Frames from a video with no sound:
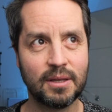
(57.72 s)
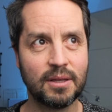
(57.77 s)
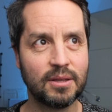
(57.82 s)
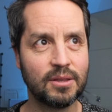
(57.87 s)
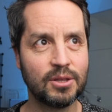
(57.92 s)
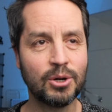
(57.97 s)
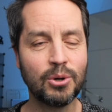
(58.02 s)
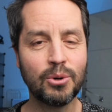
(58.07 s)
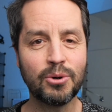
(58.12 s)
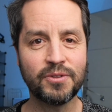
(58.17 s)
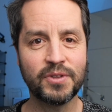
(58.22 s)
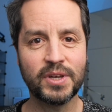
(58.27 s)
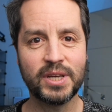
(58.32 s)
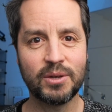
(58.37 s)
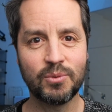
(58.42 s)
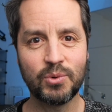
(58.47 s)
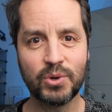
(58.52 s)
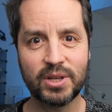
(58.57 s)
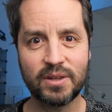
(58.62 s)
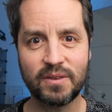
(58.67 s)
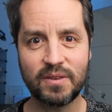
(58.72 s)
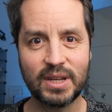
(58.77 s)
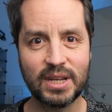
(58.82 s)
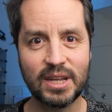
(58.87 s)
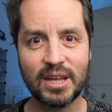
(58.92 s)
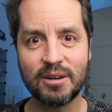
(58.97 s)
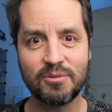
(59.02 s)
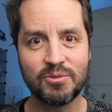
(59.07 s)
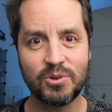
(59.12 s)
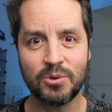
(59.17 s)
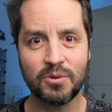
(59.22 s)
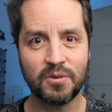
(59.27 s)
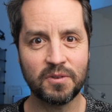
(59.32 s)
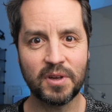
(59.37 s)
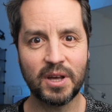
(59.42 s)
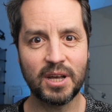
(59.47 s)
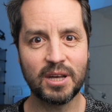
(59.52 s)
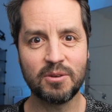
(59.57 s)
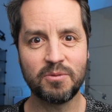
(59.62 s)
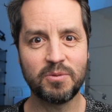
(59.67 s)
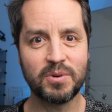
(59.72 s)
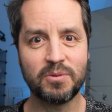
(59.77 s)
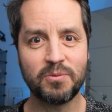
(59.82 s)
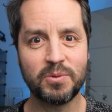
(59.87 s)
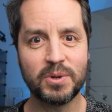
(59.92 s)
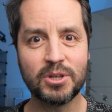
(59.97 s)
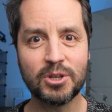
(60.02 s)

the whole thing with love yourself, if we